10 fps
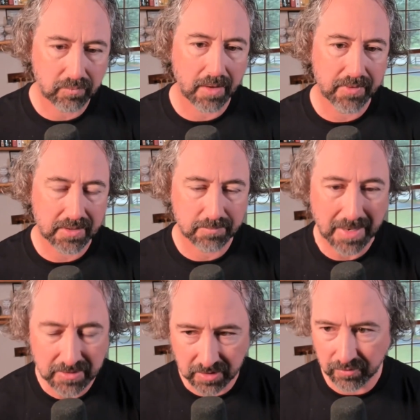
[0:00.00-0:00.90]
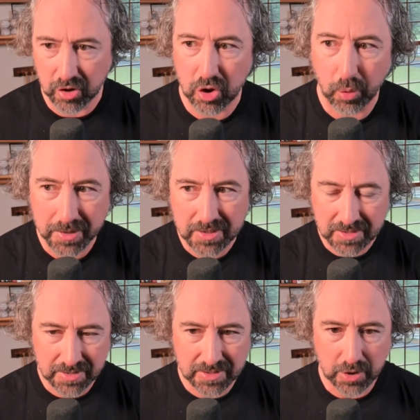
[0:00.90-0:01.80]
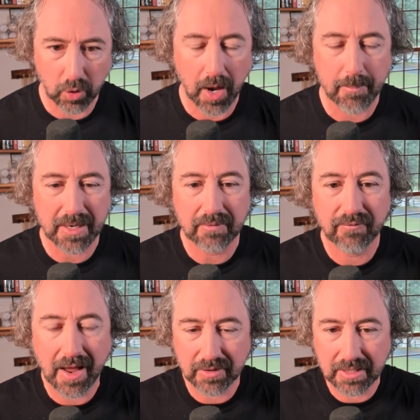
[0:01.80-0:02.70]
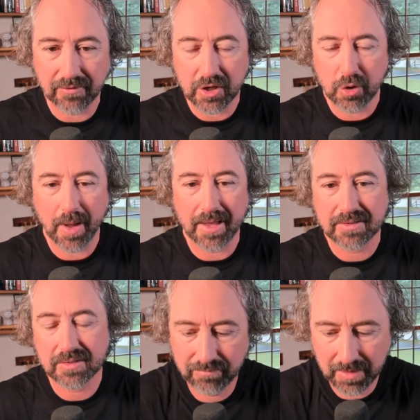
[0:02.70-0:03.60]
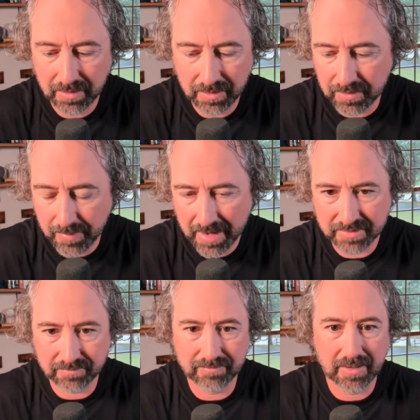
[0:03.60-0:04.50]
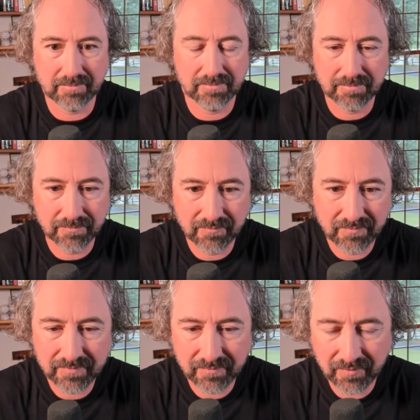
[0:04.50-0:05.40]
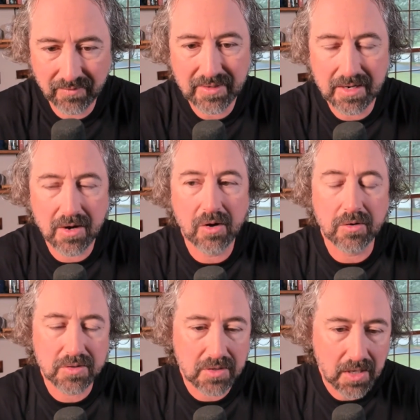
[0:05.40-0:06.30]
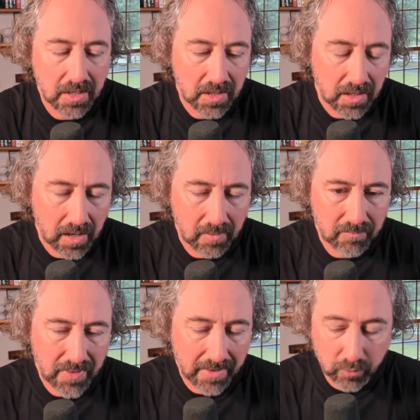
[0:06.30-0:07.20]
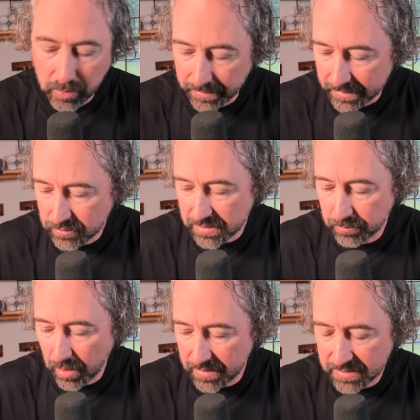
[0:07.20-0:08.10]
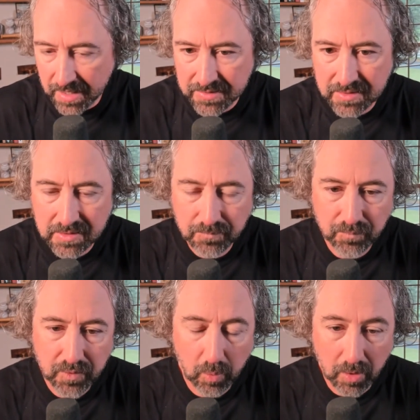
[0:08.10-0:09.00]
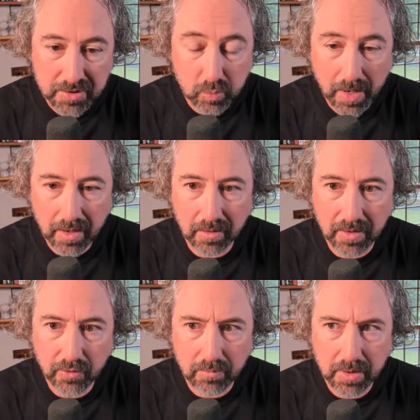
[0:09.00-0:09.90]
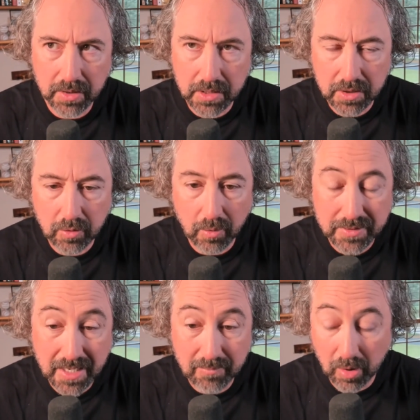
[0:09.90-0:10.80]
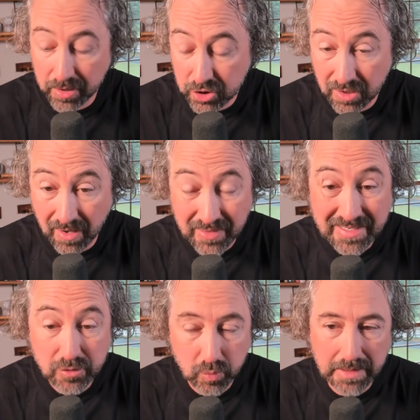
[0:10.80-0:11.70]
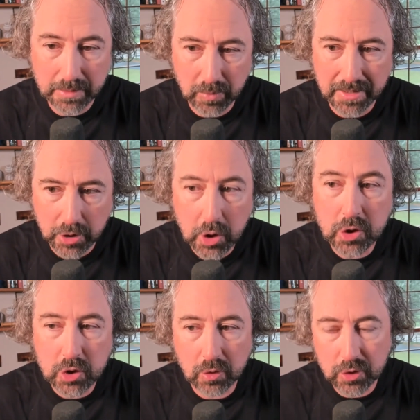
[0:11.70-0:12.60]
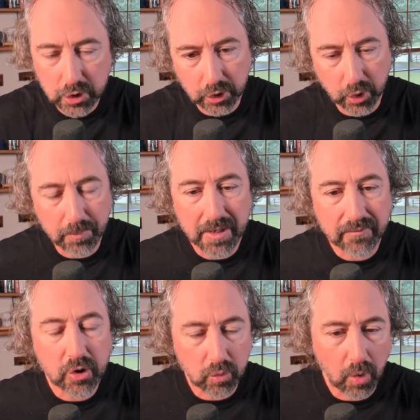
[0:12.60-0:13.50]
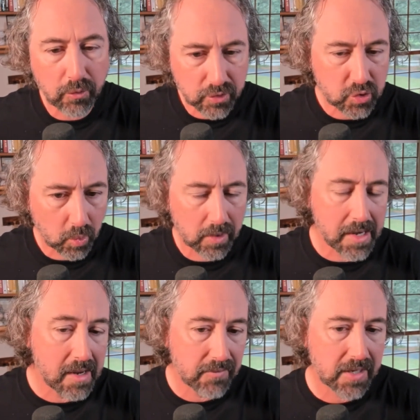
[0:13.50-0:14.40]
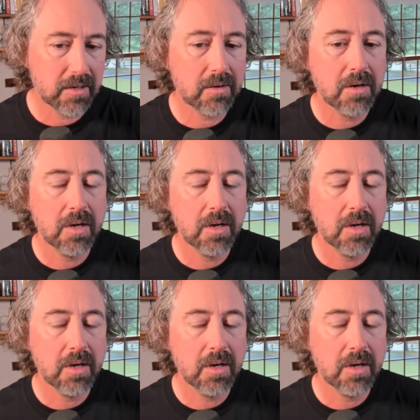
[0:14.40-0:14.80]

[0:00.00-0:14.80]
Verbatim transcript: think it's basically the newest steel company founded in the US in the past like 50 years. Um, they have a really interesting process that works well, and their ability to grow and take market share, I think, is really, really good. So it's a little bit of a growth story there.